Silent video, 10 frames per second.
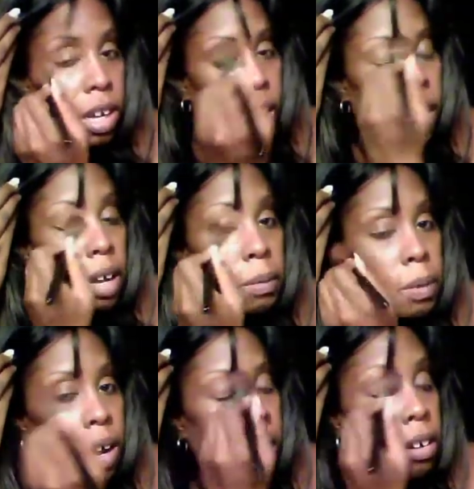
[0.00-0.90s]
I am
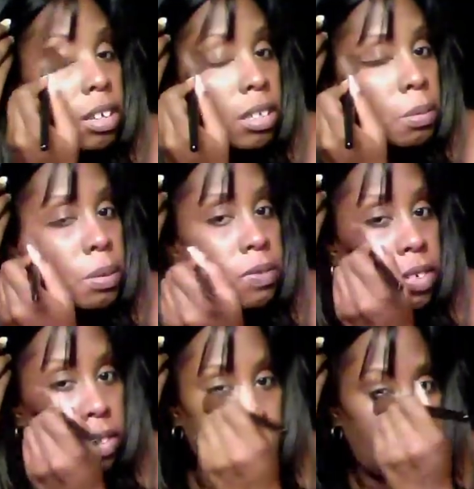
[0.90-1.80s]
always open
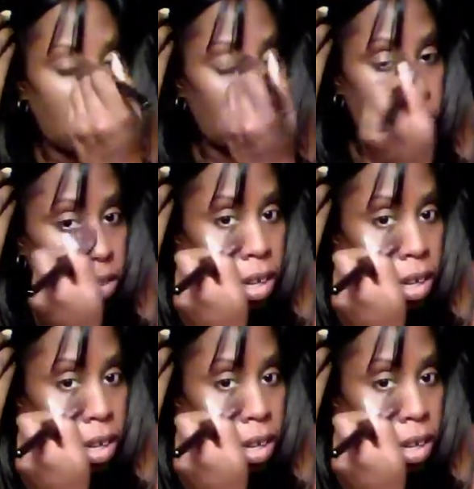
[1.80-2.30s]
for suggestions.